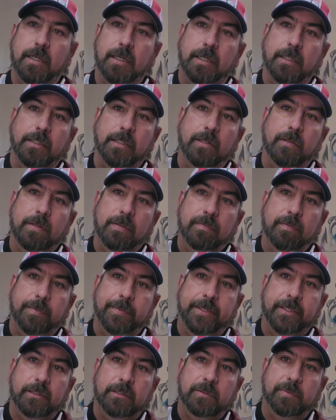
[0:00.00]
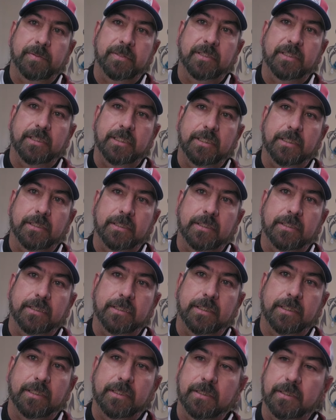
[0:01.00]
I know everybody's been seeing these
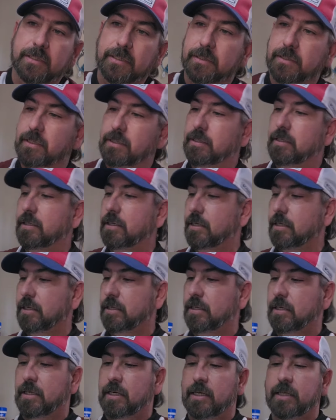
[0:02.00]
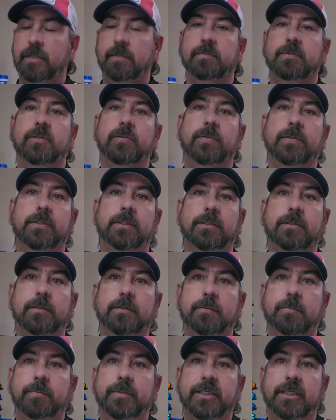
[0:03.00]
things. I am going
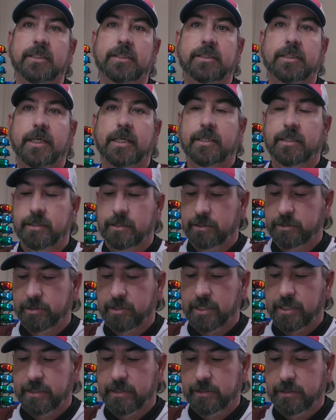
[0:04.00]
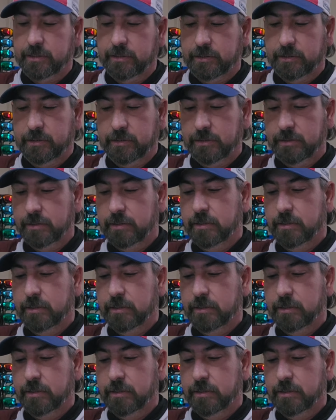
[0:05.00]
to be excited to try this.